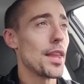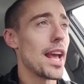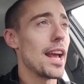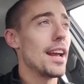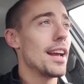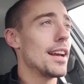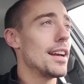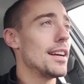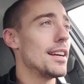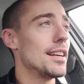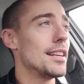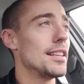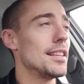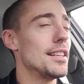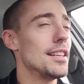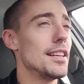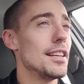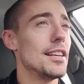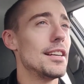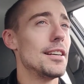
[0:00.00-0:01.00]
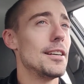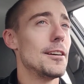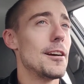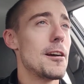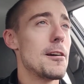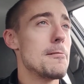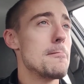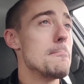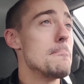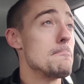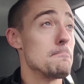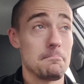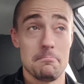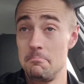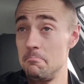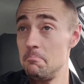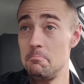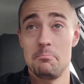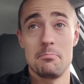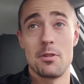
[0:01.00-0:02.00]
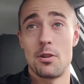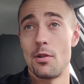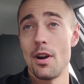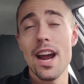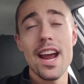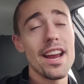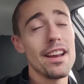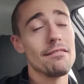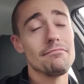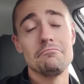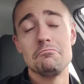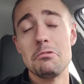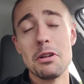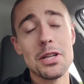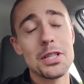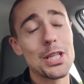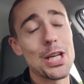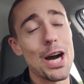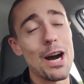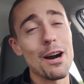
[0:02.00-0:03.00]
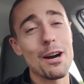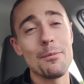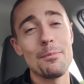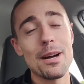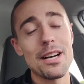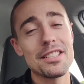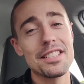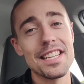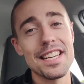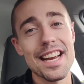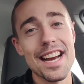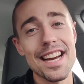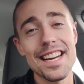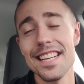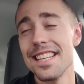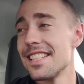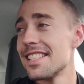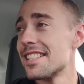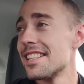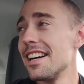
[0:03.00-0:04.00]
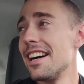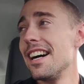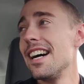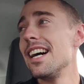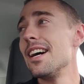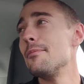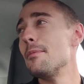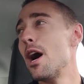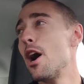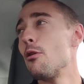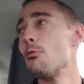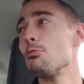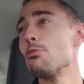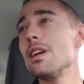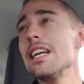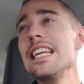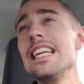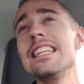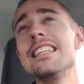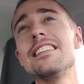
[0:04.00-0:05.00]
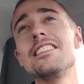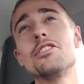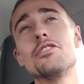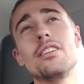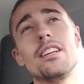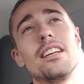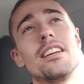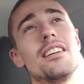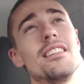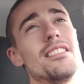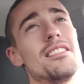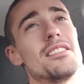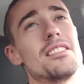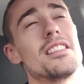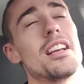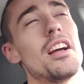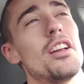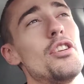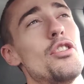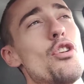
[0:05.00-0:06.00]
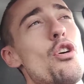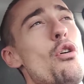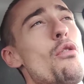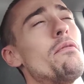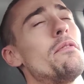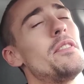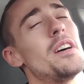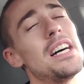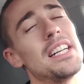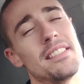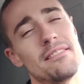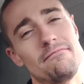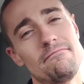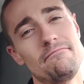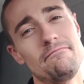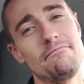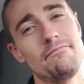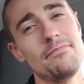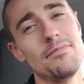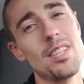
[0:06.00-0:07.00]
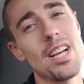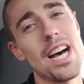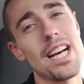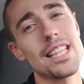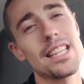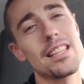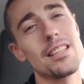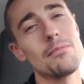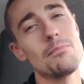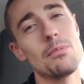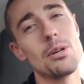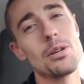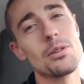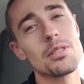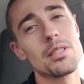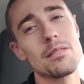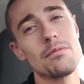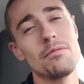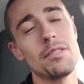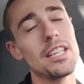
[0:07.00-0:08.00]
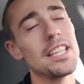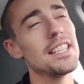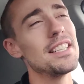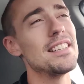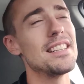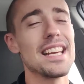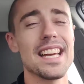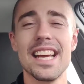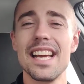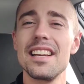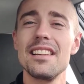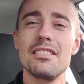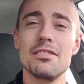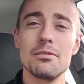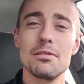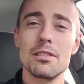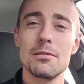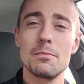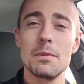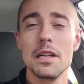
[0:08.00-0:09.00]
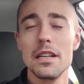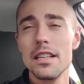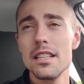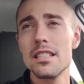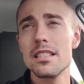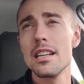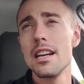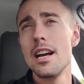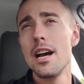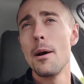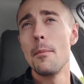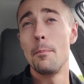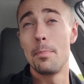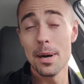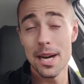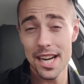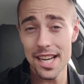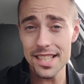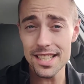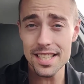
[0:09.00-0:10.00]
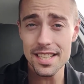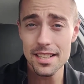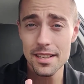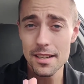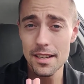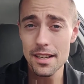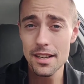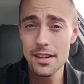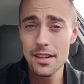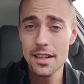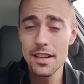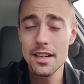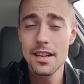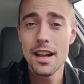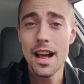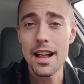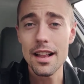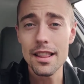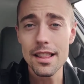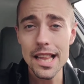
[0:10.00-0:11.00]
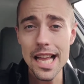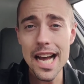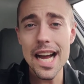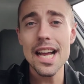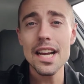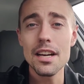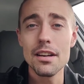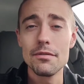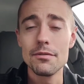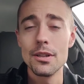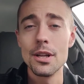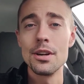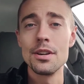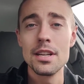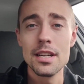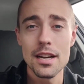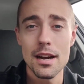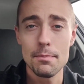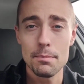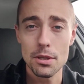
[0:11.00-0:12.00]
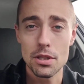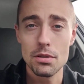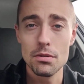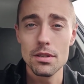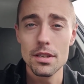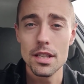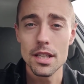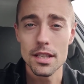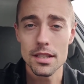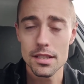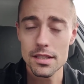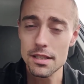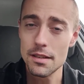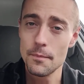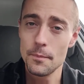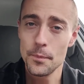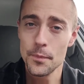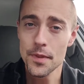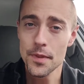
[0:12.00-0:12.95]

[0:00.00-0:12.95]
And Great. Let's talk about tinnitus. Um, ringing in your ears. No fun. Not the most fun thing to experience, but a lot of learning opportunities.